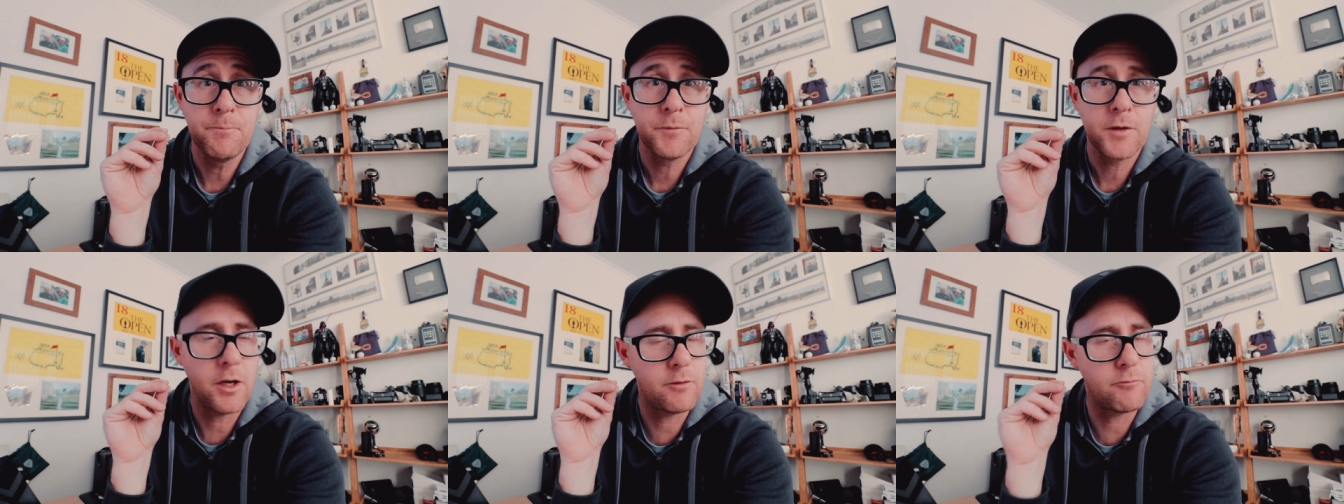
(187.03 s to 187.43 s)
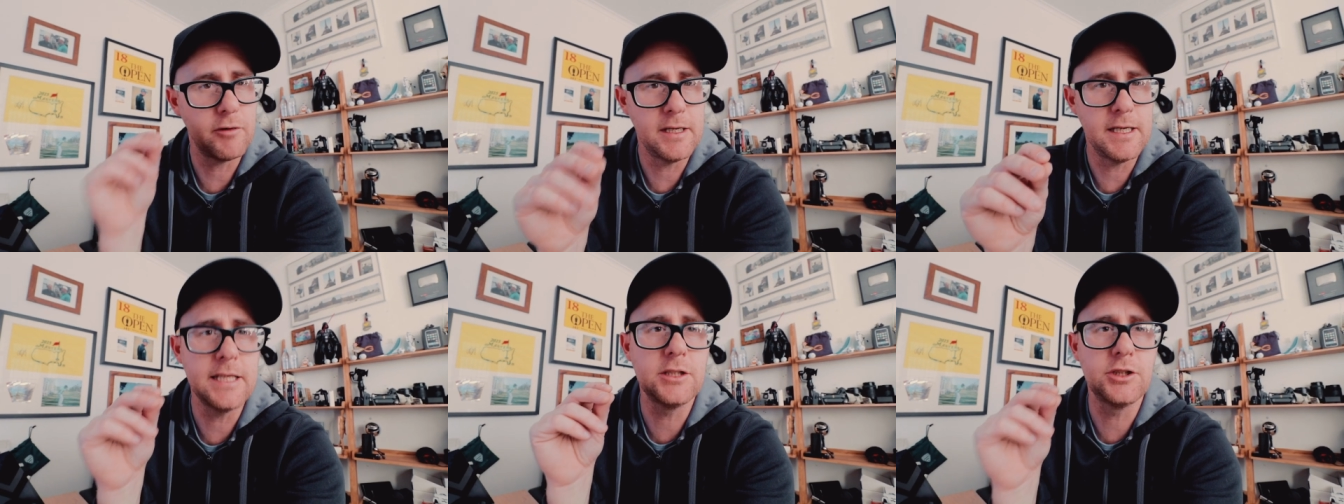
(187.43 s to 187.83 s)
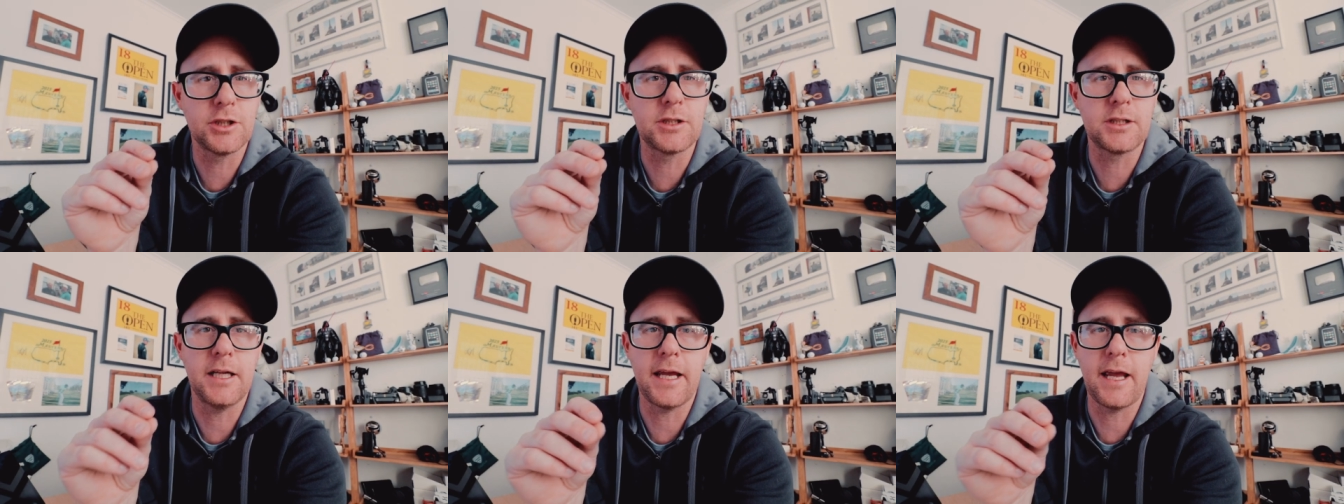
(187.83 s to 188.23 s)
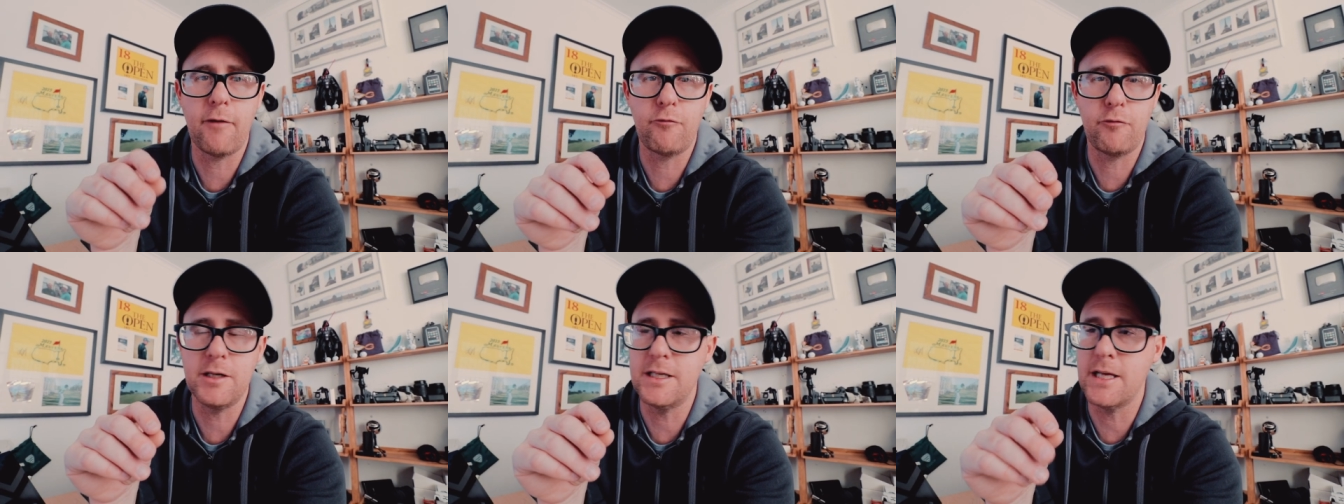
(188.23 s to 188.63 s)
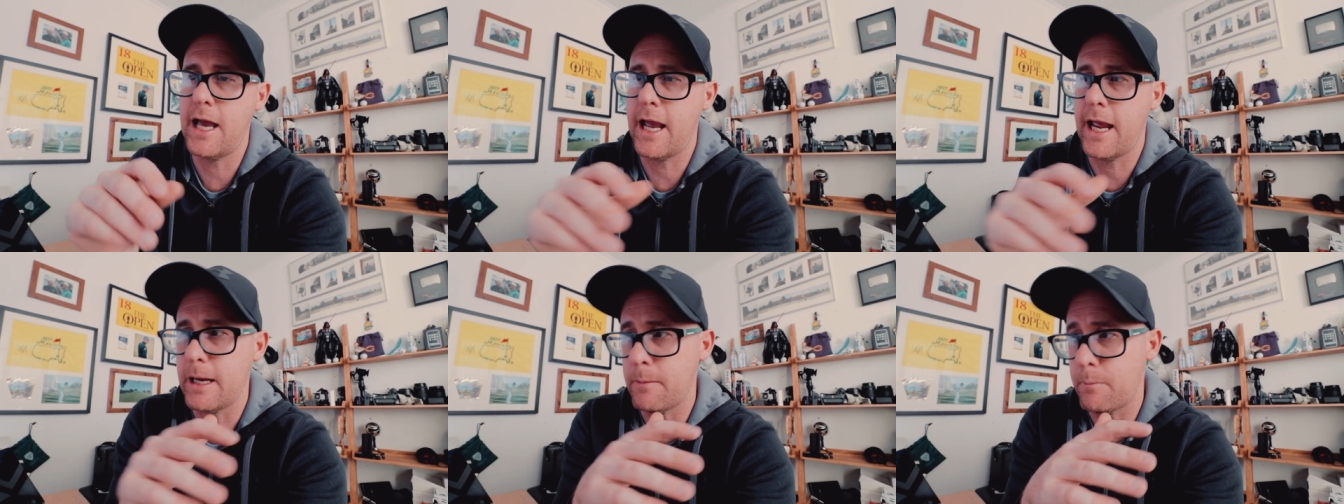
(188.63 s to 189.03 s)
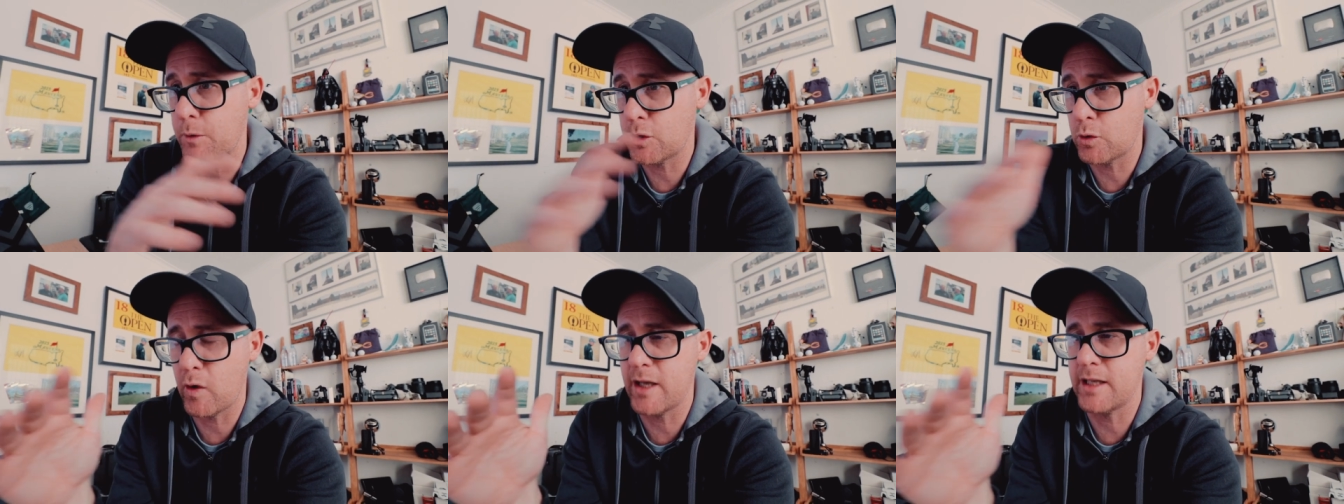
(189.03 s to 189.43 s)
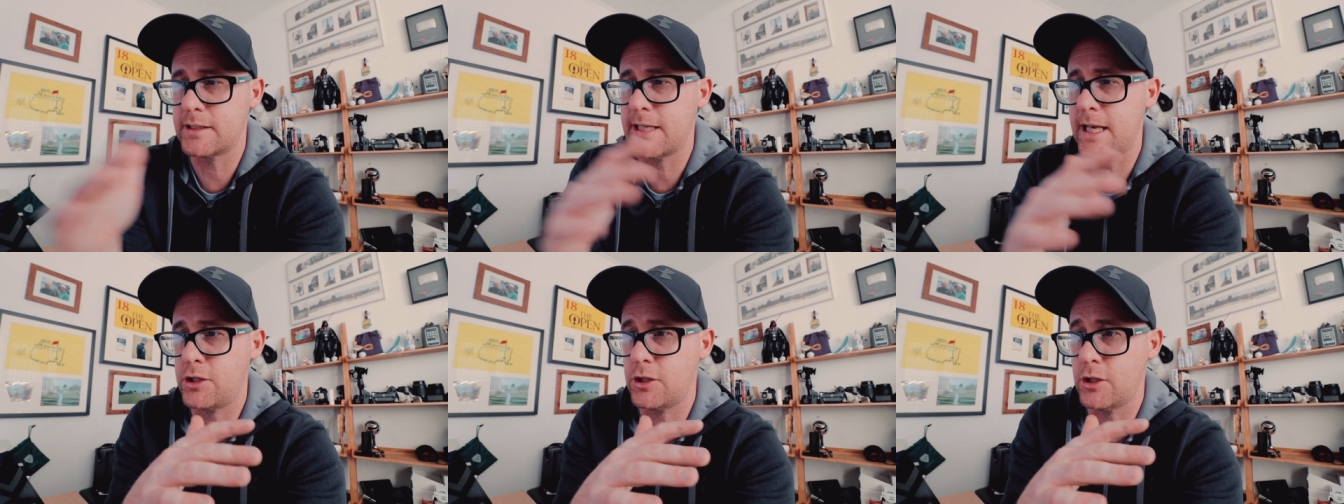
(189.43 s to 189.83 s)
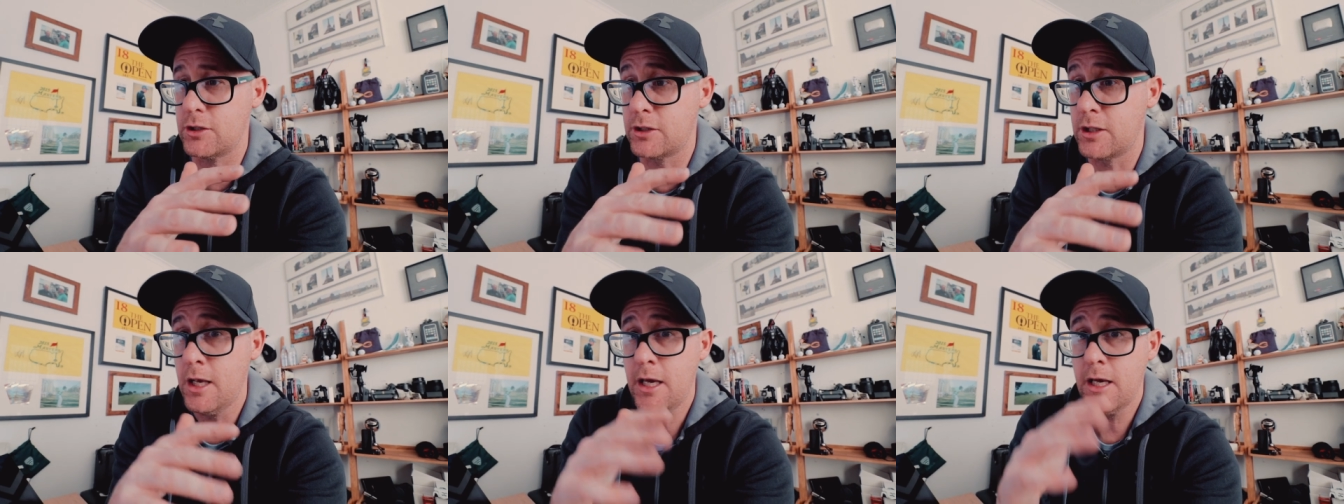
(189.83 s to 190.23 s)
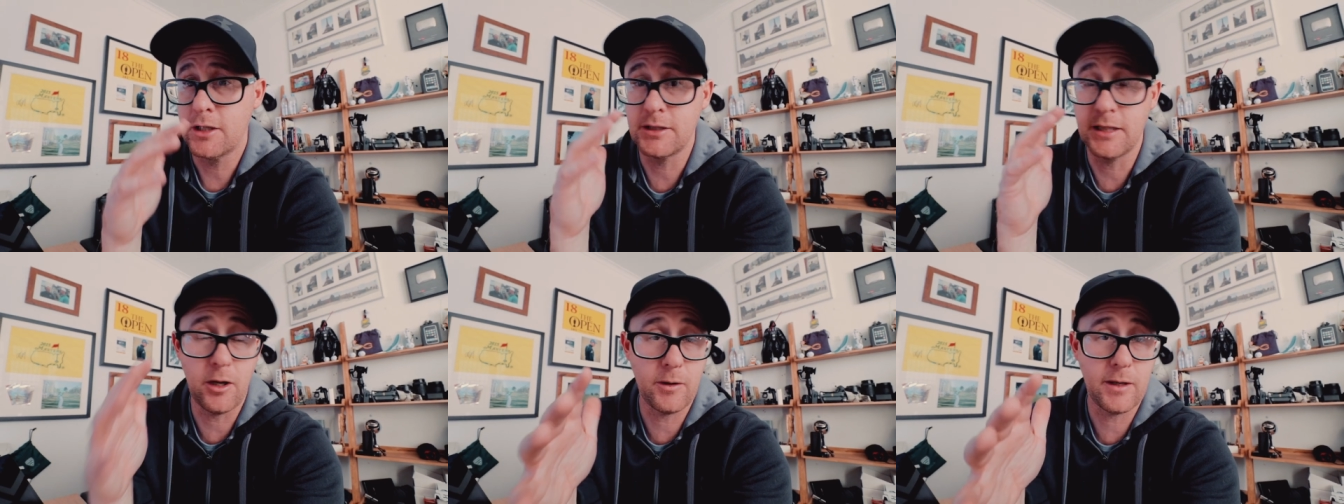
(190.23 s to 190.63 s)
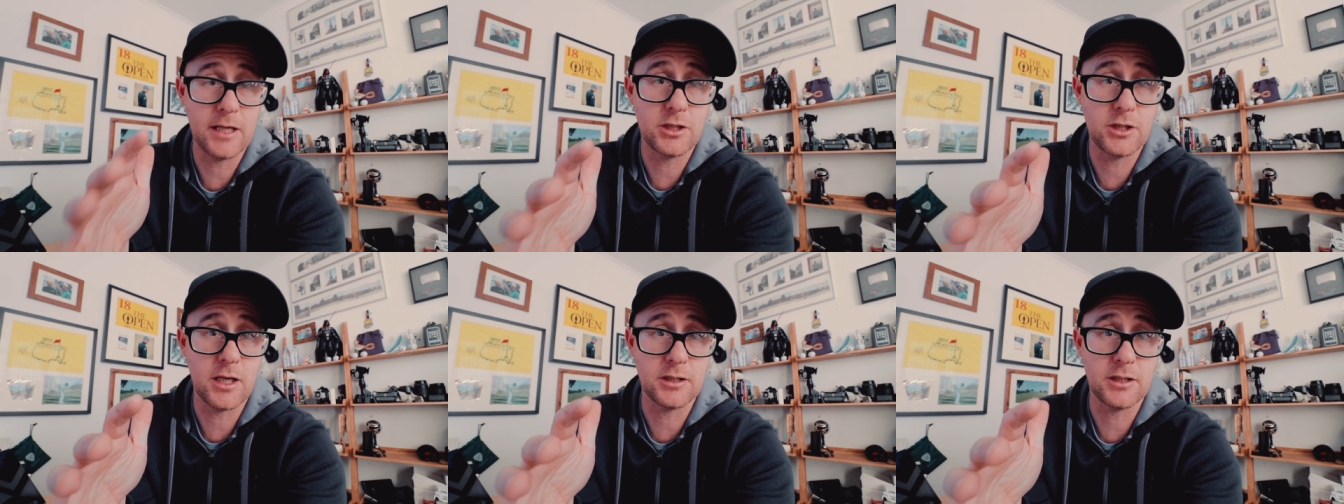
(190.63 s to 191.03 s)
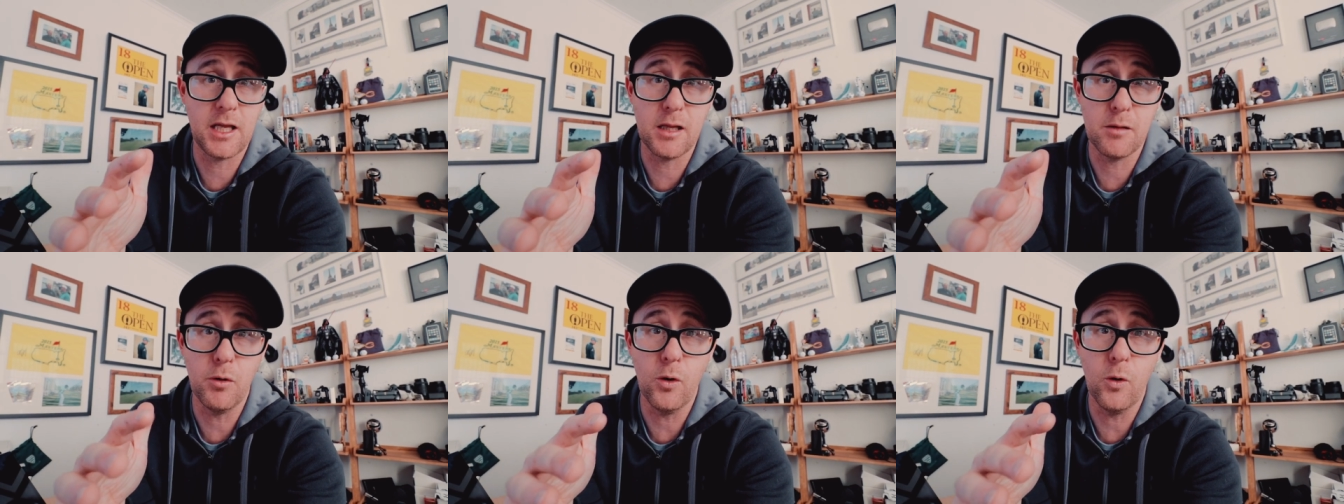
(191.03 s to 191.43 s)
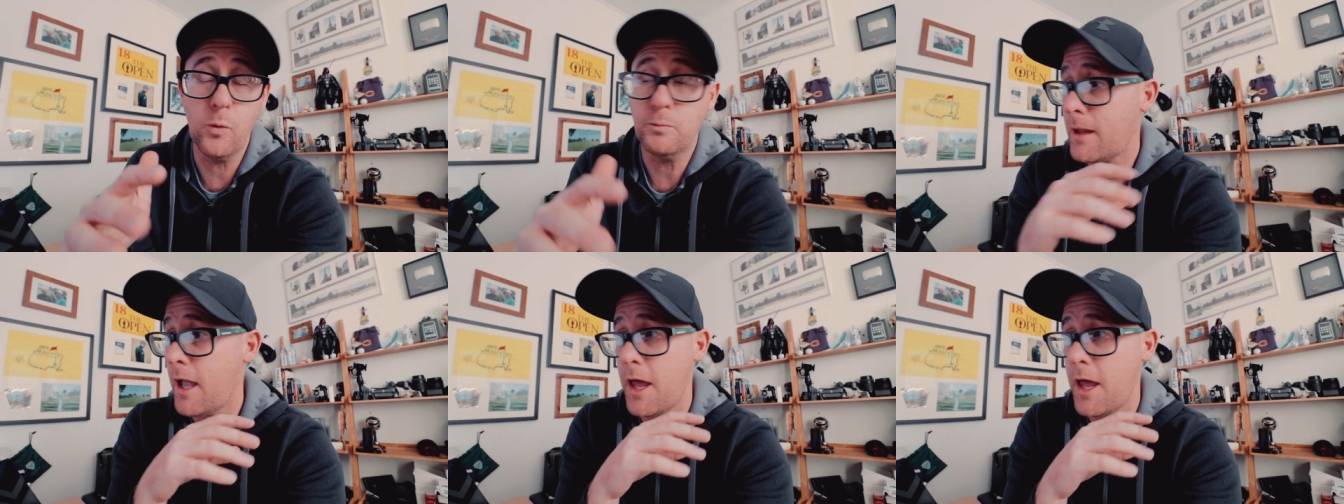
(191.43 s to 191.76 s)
kind of religiously every day between sessions because they don't get a chance to hit the ball.